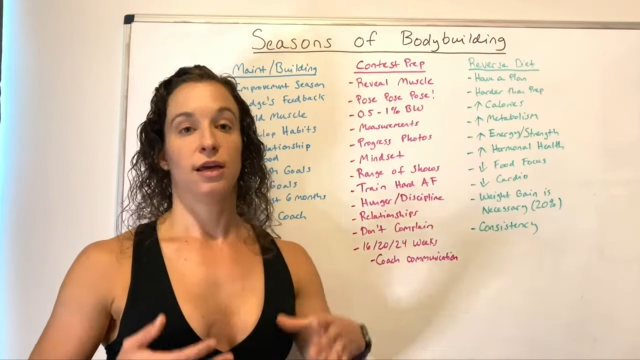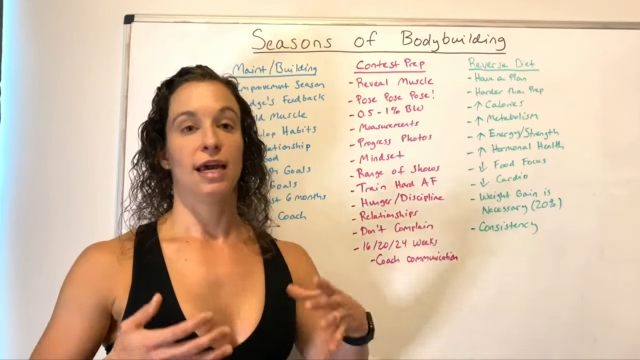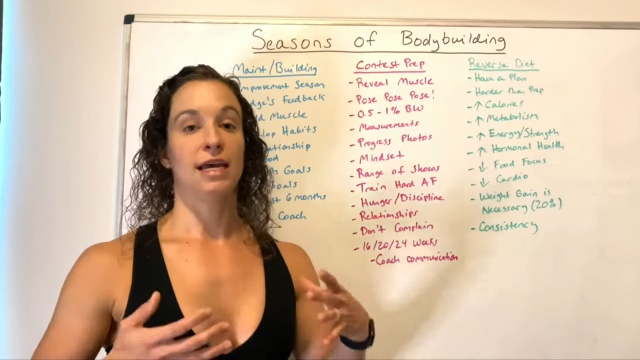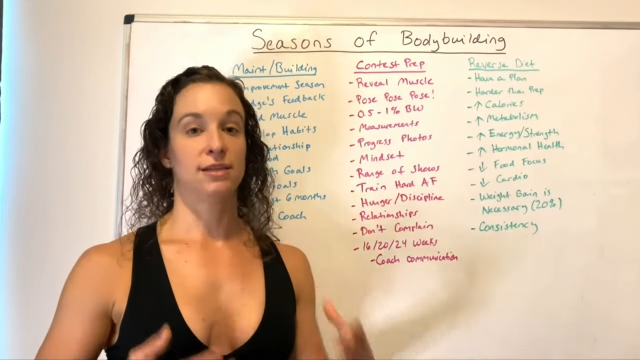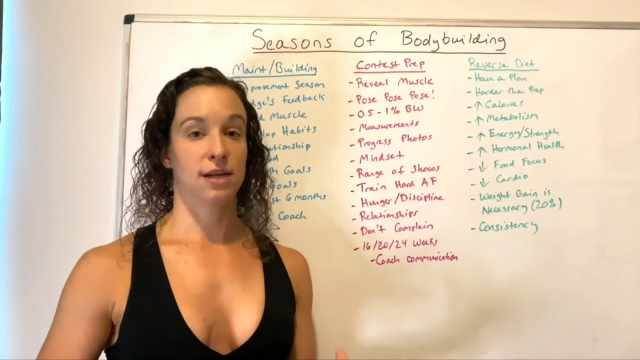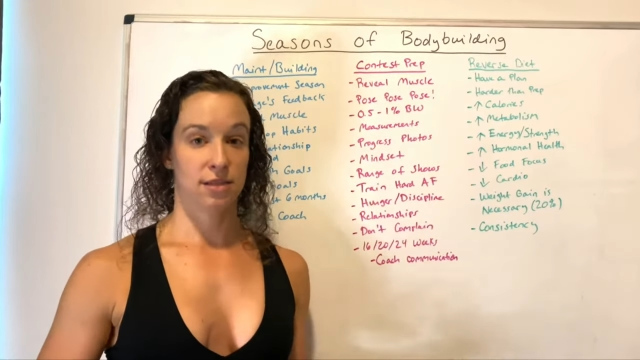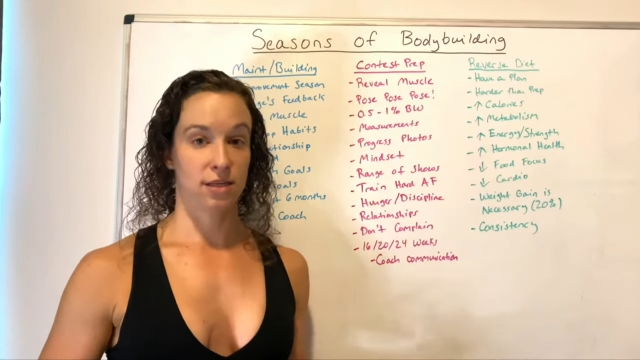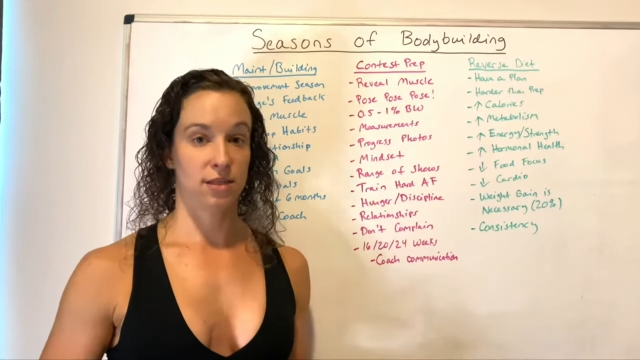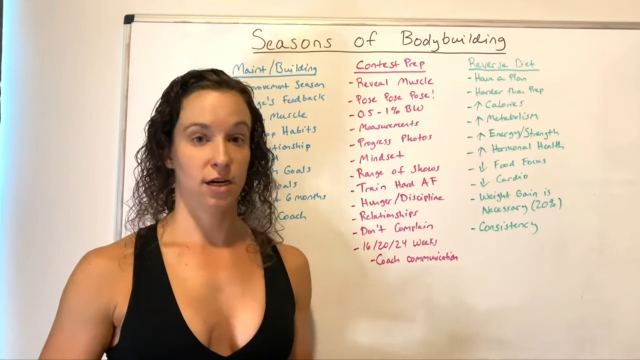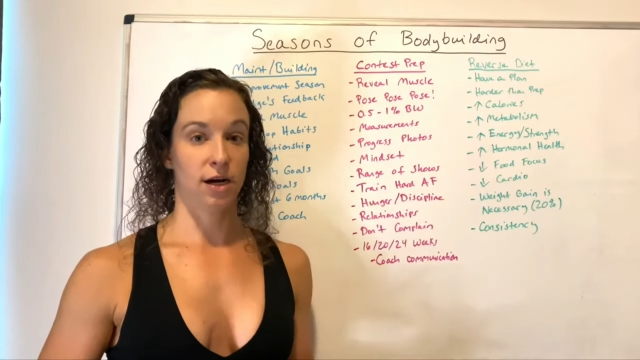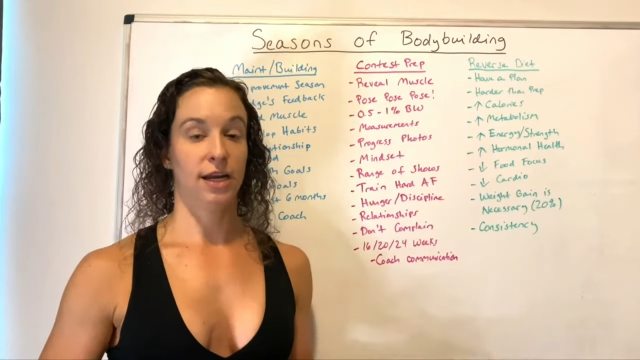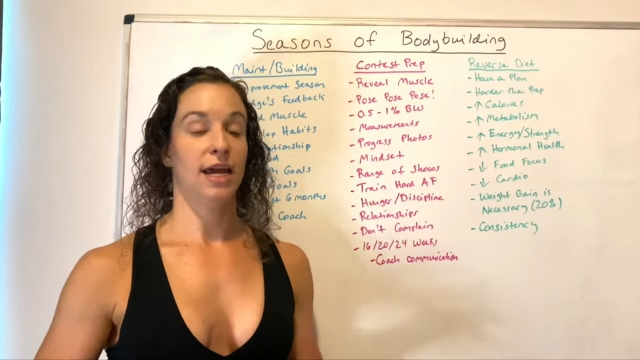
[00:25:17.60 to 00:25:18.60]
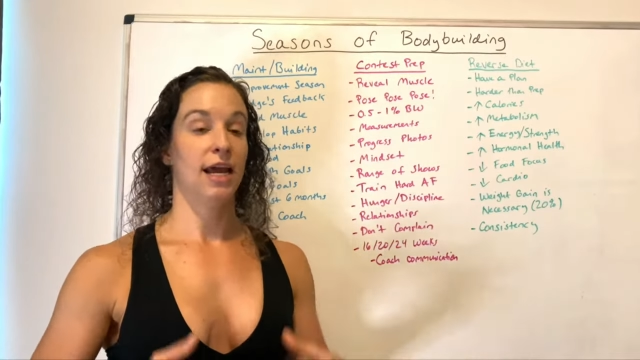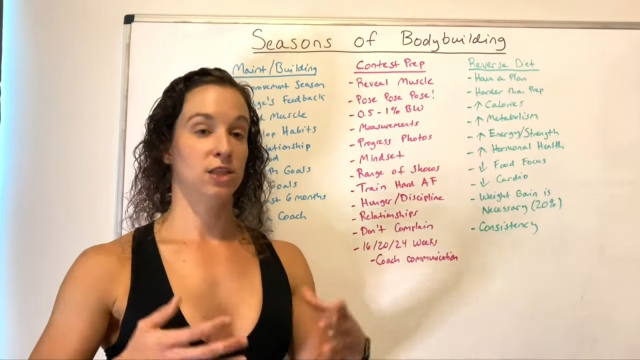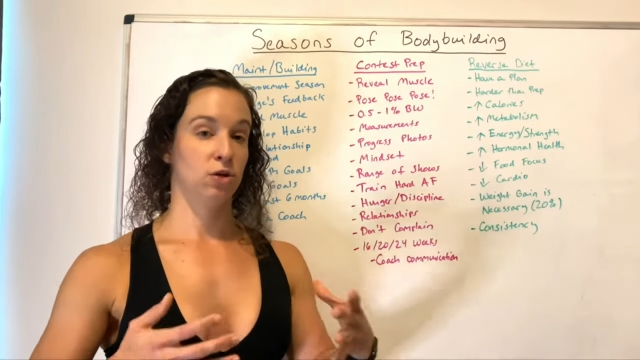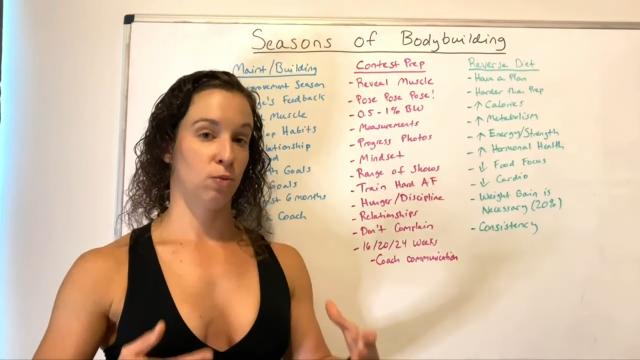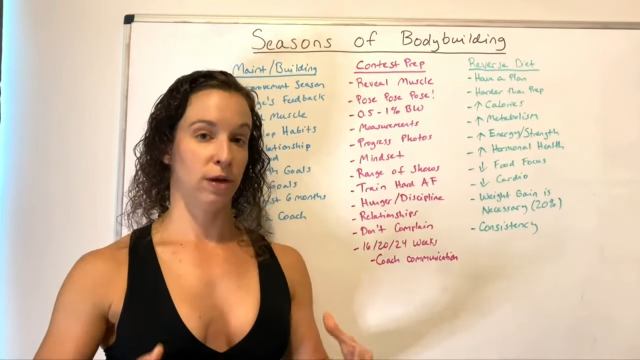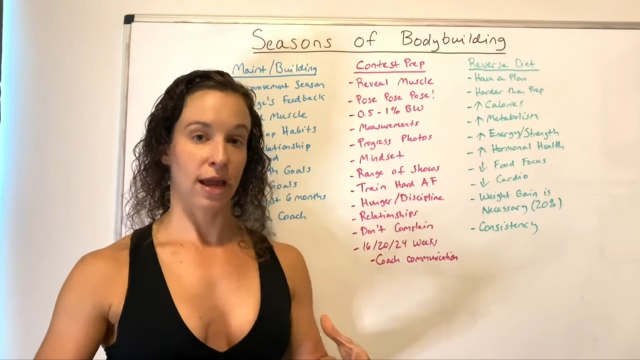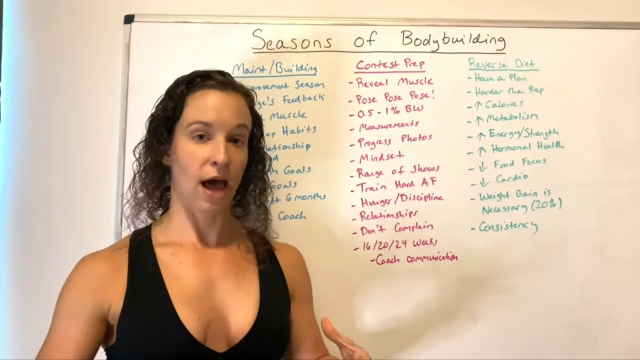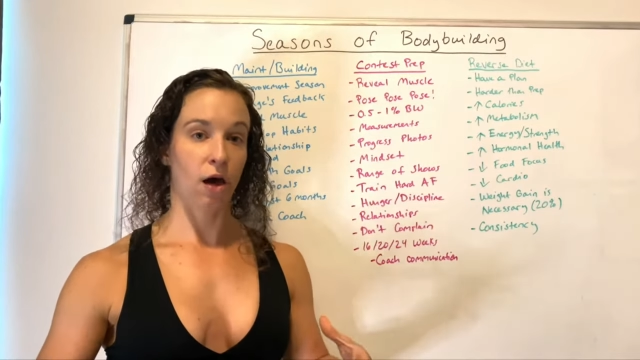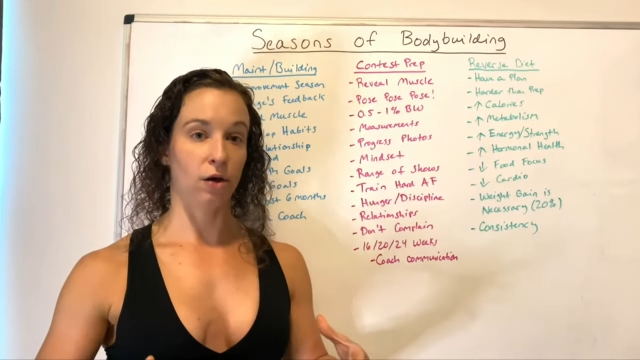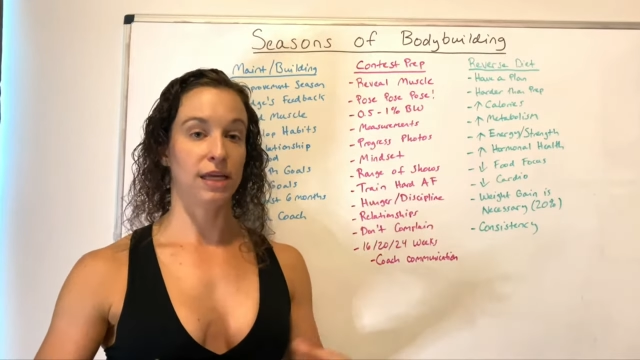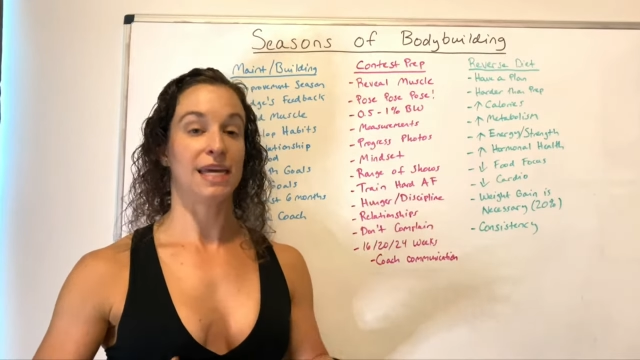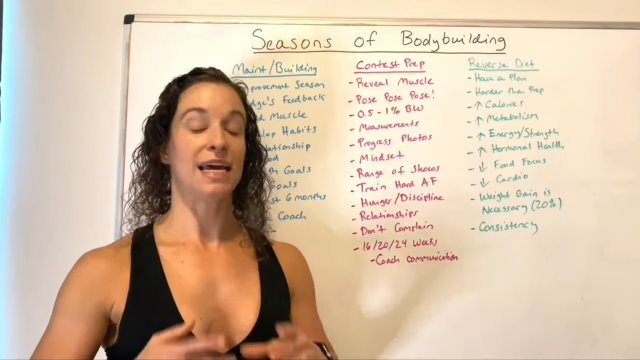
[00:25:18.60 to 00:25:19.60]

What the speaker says: it's necessary. It's a reality.